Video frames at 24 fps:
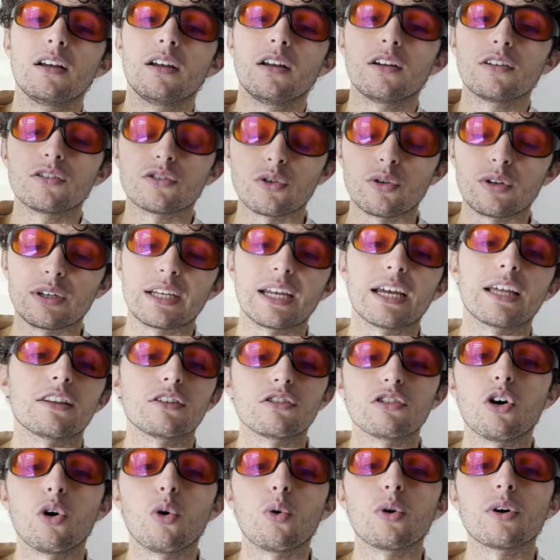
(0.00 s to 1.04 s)
So
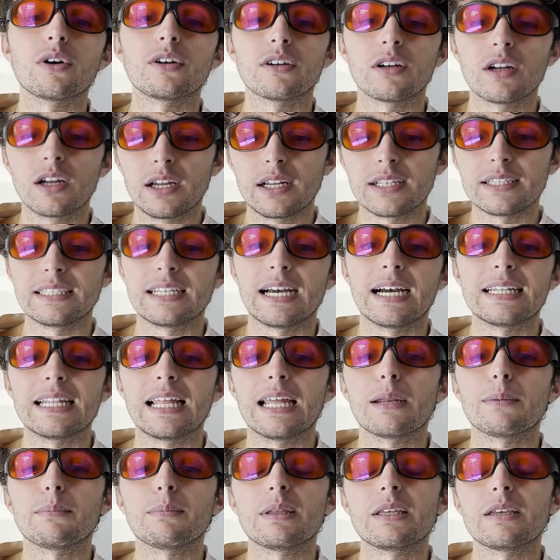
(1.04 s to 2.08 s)
again, lower
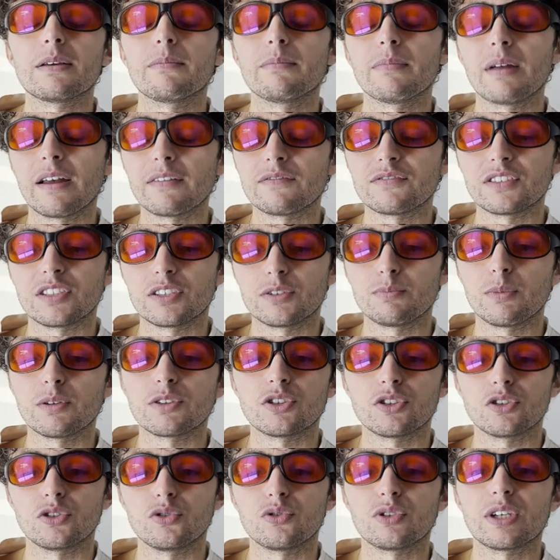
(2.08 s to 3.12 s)
non-native EMFs as much
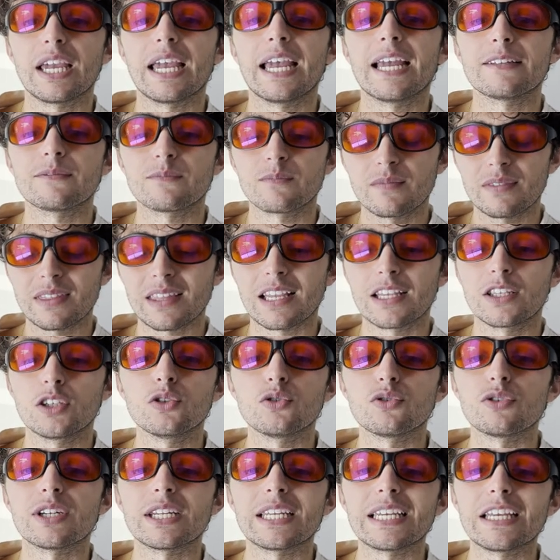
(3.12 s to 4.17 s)
as you can.
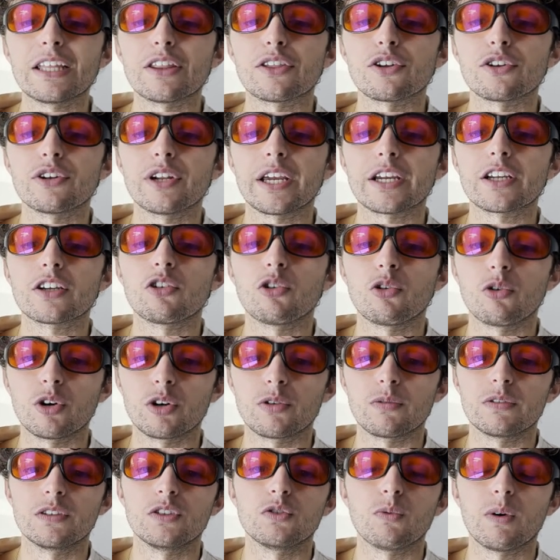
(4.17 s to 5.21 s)
Use an Ethernet
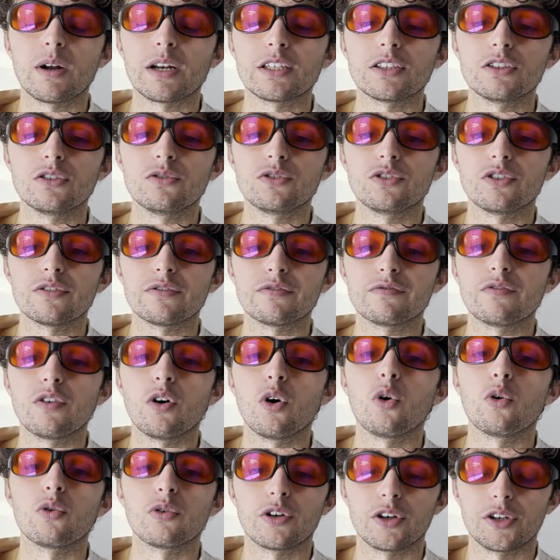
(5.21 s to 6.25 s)
cord when you want to use your
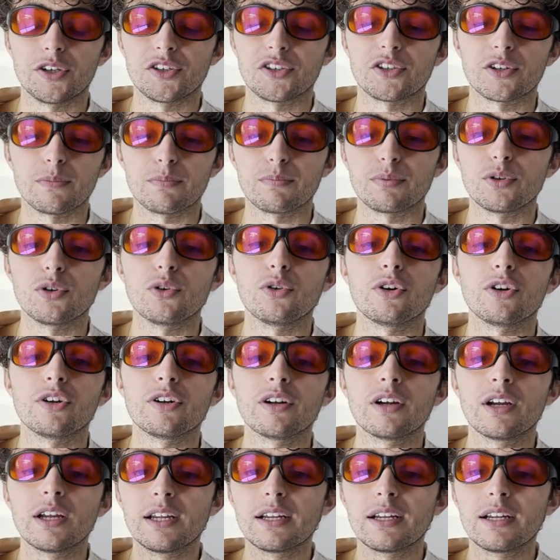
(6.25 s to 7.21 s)
phone or your computer.